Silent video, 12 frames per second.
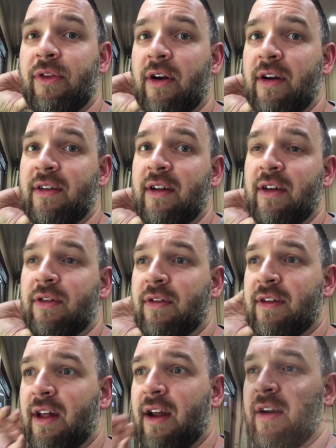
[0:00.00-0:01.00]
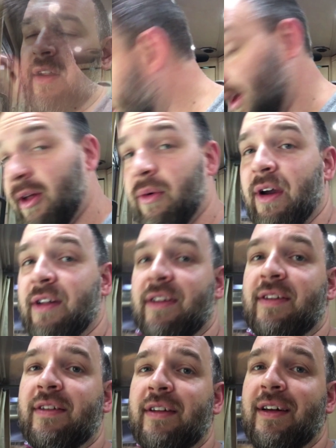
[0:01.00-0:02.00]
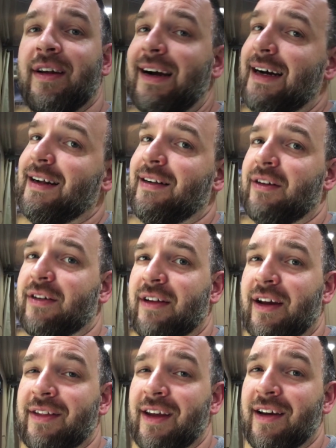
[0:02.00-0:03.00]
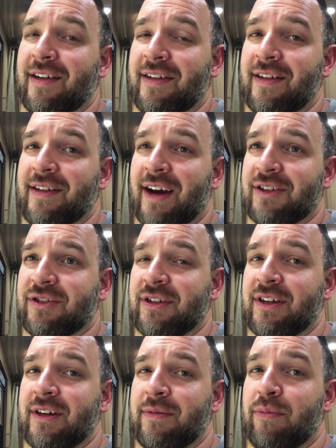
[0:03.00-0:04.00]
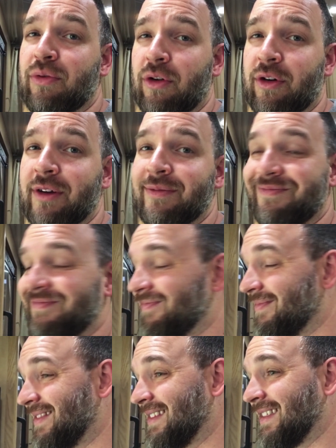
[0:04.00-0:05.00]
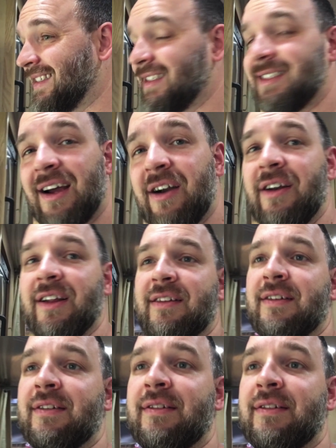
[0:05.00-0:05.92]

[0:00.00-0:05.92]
Thursday through Saturday. Anyways, looks like the AC is actually broken. Darn it.